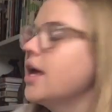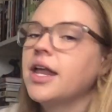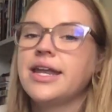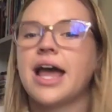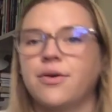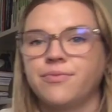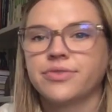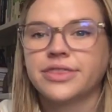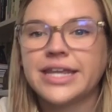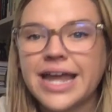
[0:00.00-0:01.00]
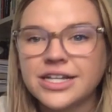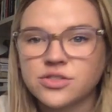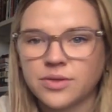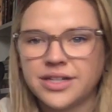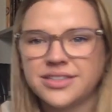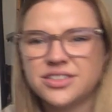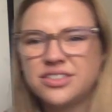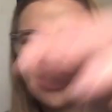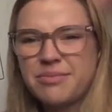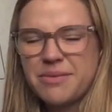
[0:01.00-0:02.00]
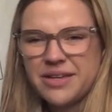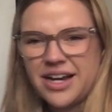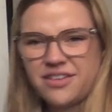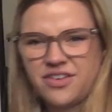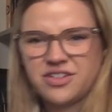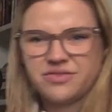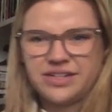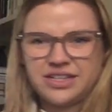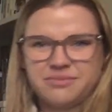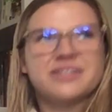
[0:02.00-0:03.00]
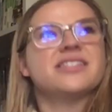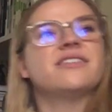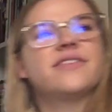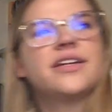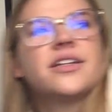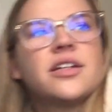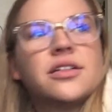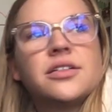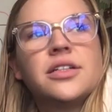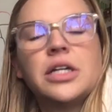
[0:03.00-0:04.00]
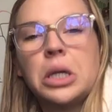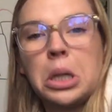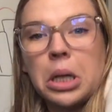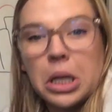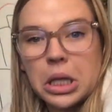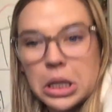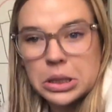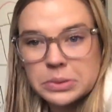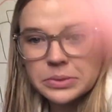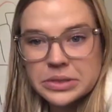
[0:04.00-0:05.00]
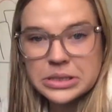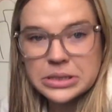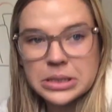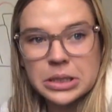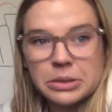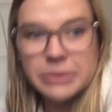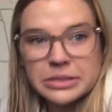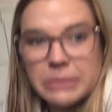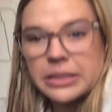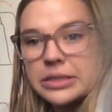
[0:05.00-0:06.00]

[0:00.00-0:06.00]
Now, the next one, oh, that might be kind of hard to read. Let me see if I can close this a little bit to make